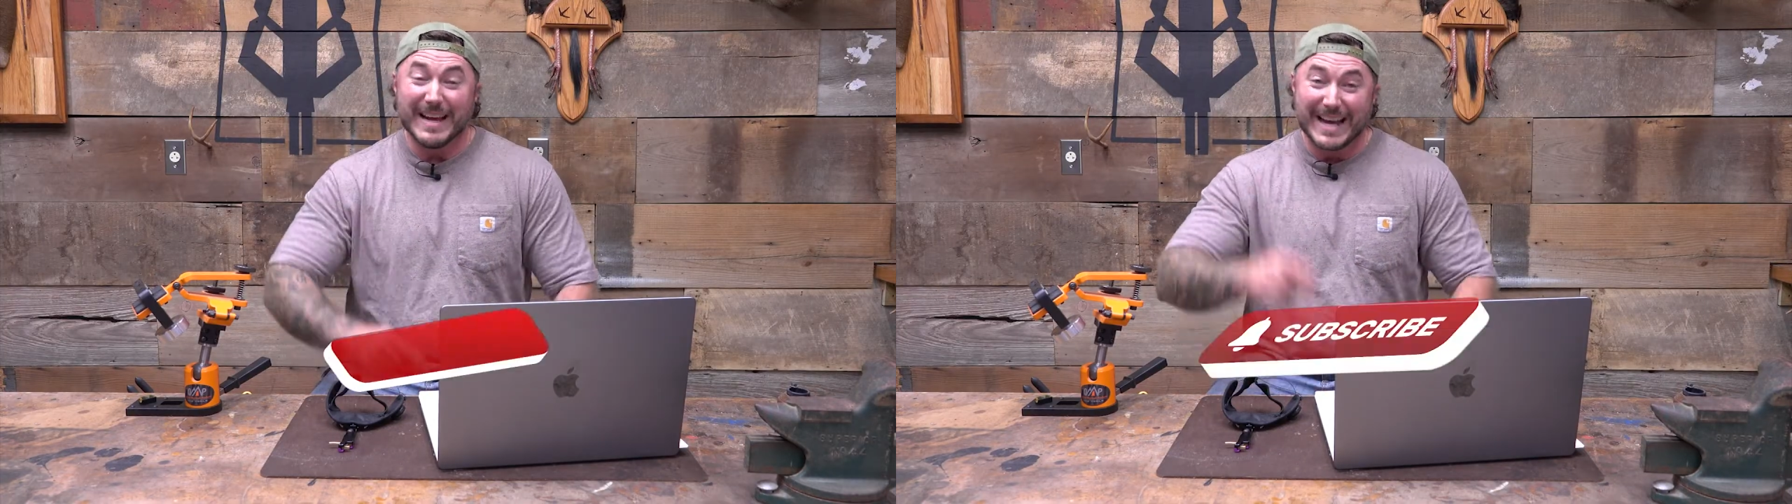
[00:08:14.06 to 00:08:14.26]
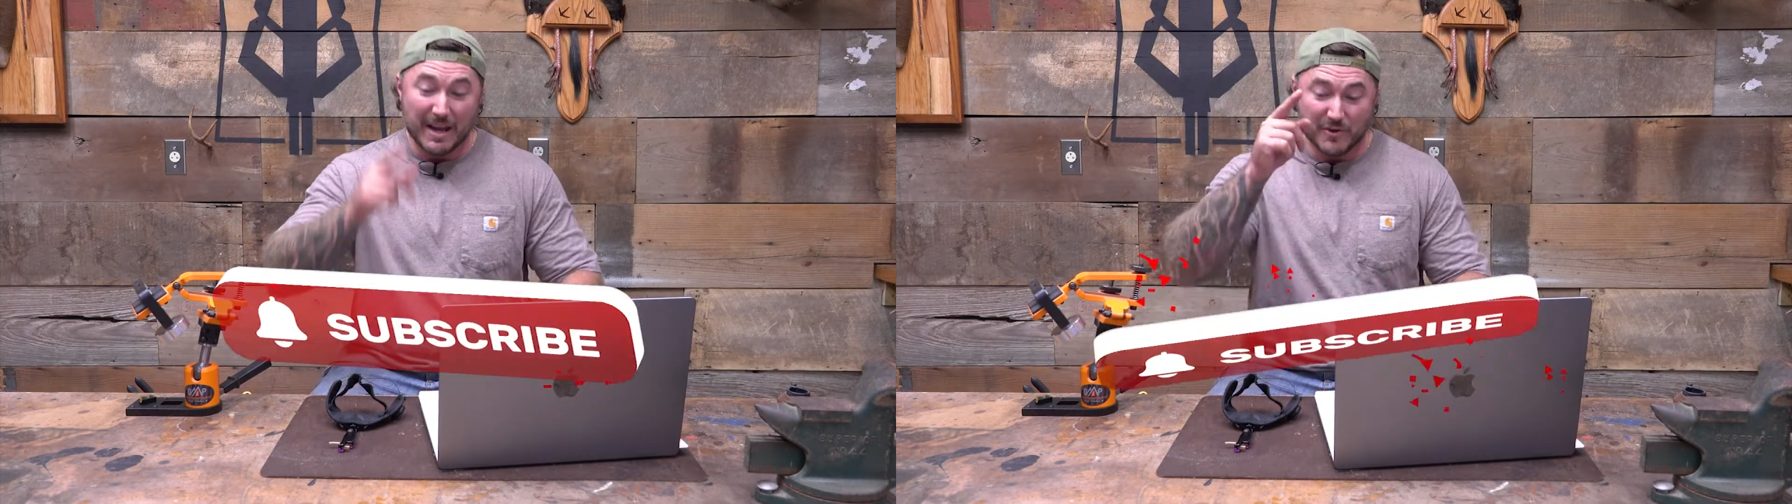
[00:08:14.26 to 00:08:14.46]

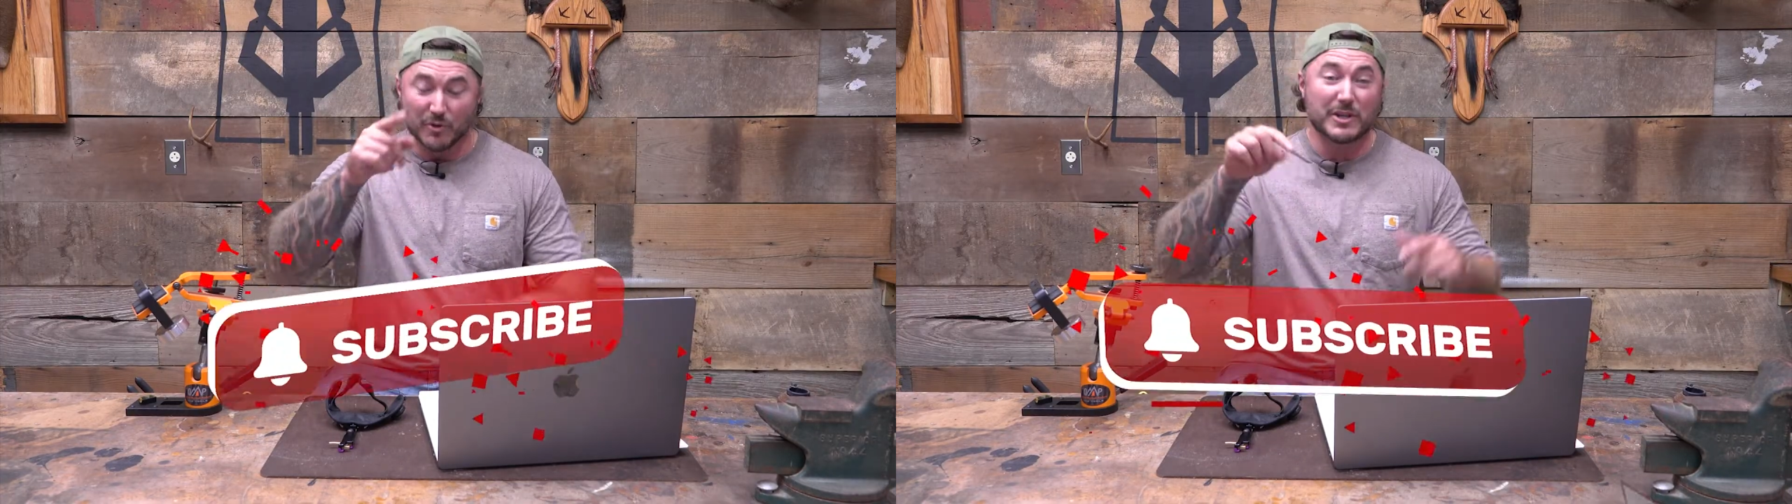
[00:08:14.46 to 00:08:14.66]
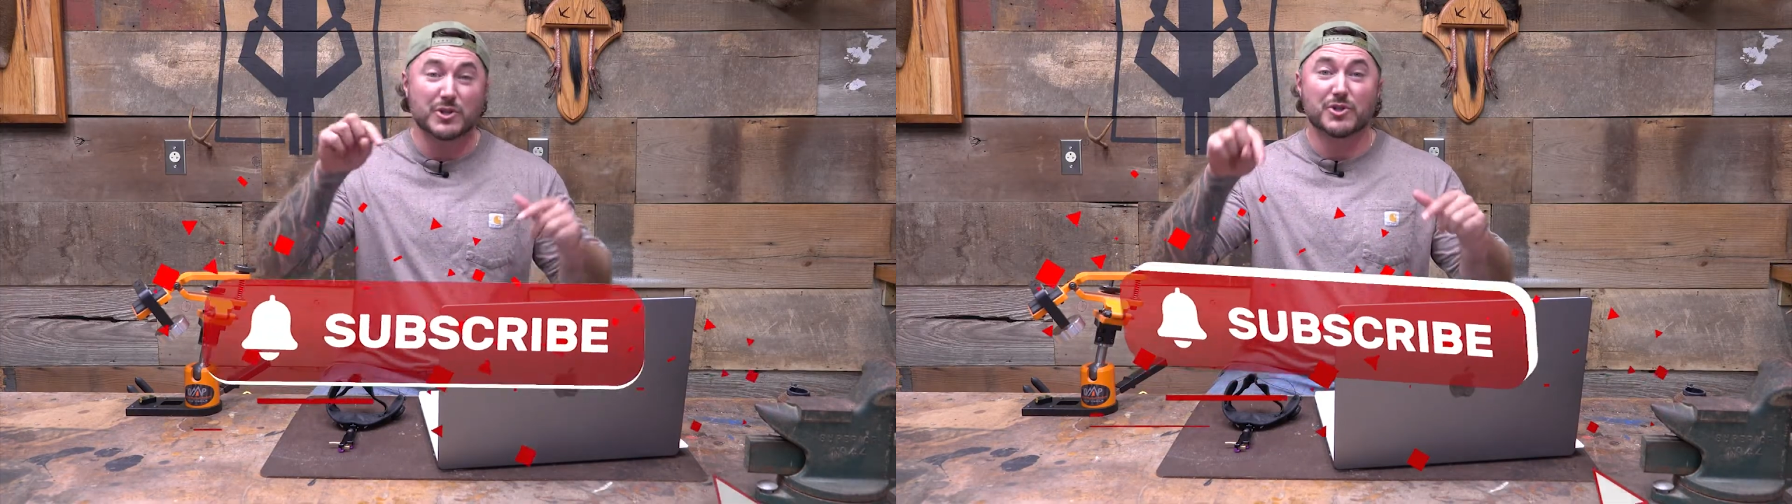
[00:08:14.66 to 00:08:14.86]
If
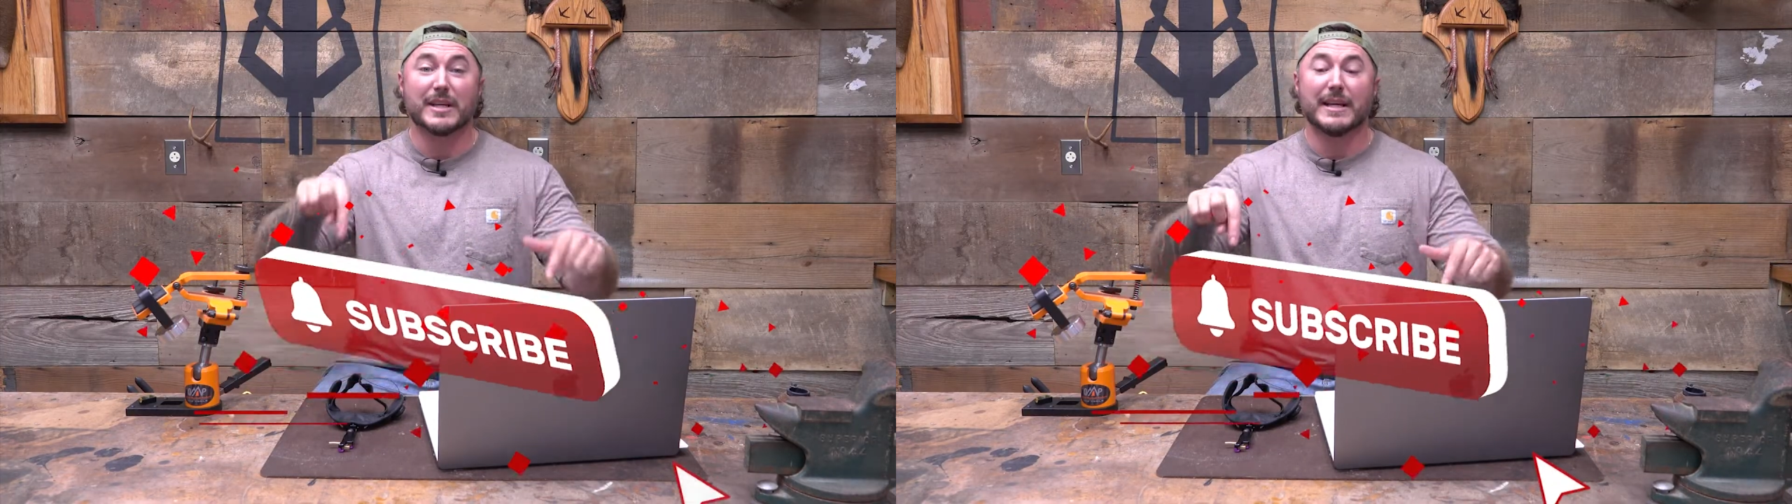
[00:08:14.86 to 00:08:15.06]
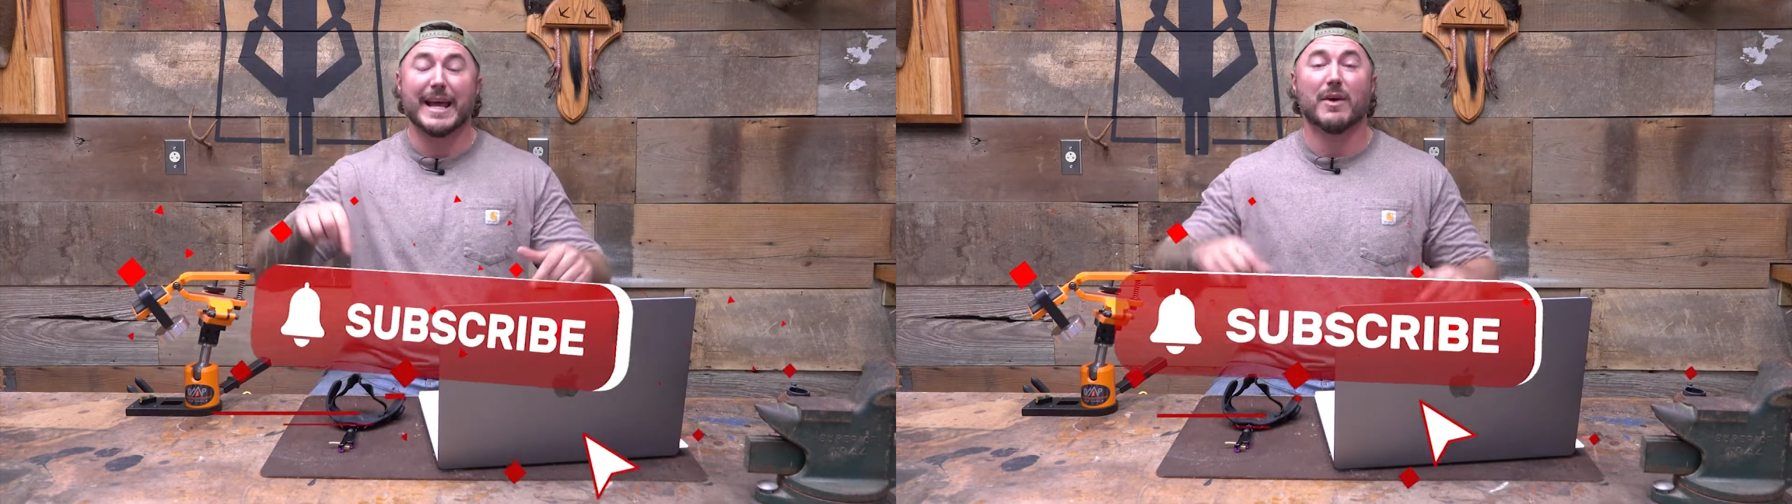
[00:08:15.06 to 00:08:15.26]
you're
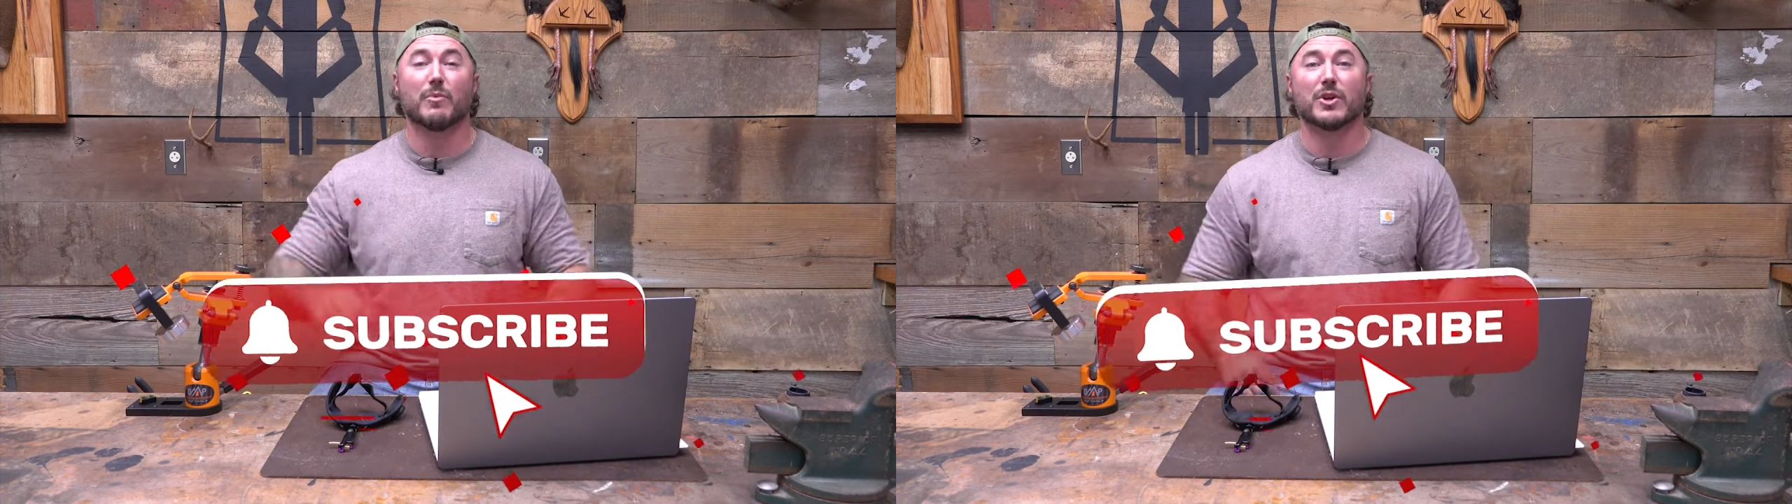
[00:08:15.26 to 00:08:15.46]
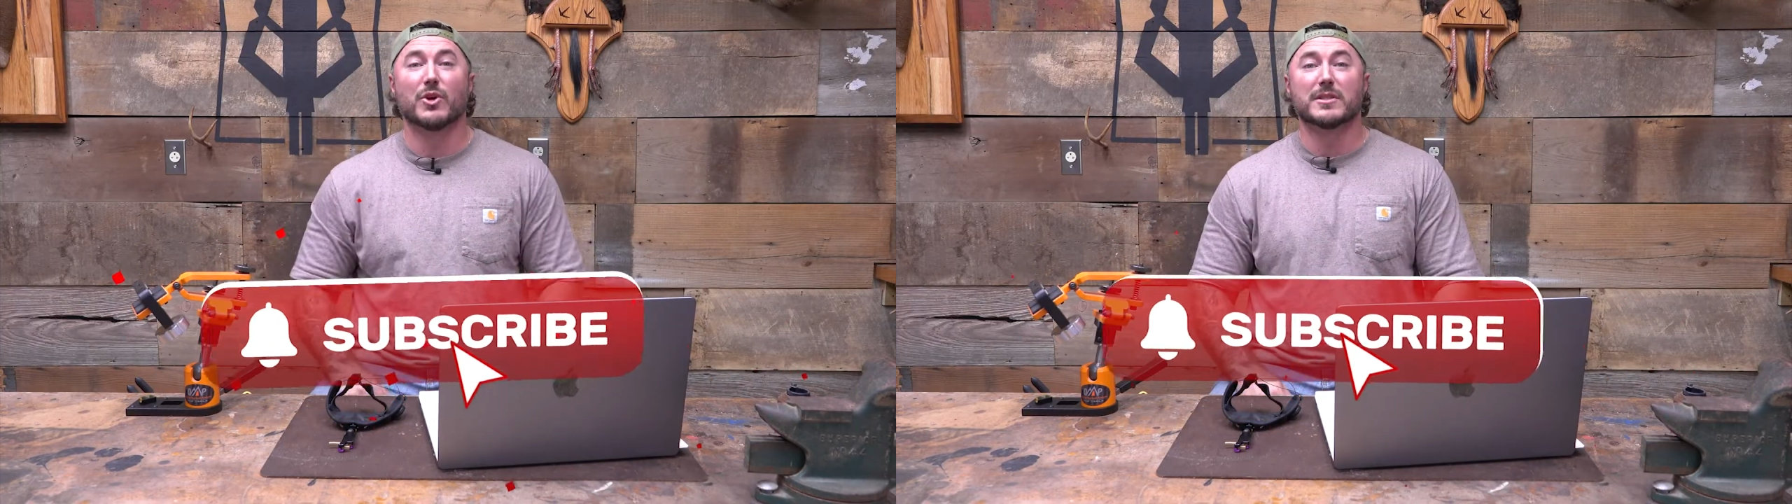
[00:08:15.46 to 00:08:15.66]
interested, hit
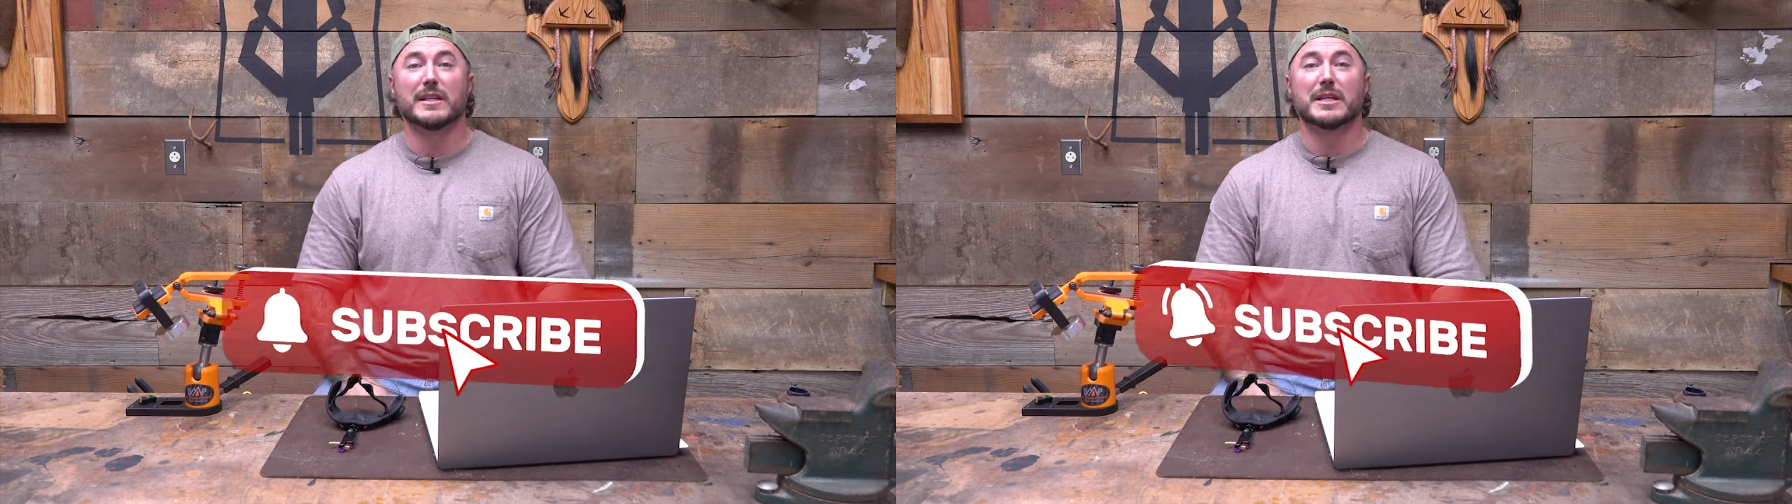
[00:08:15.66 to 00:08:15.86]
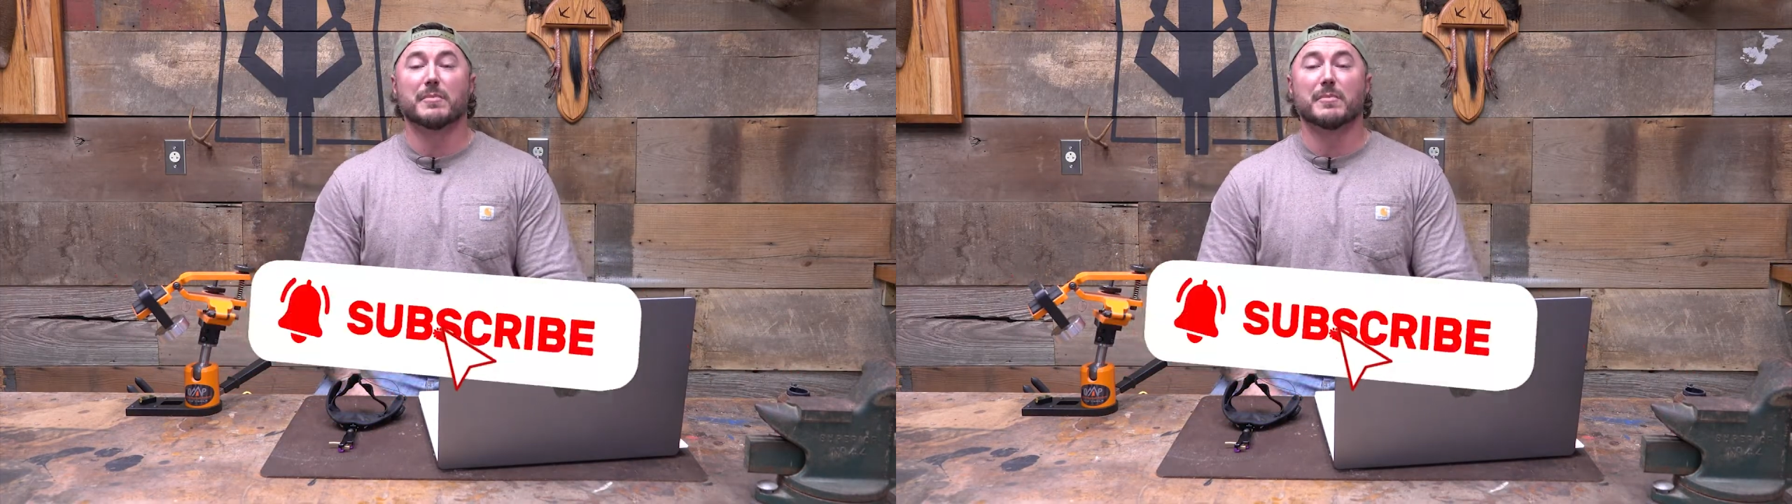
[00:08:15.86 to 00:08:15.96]
one of those links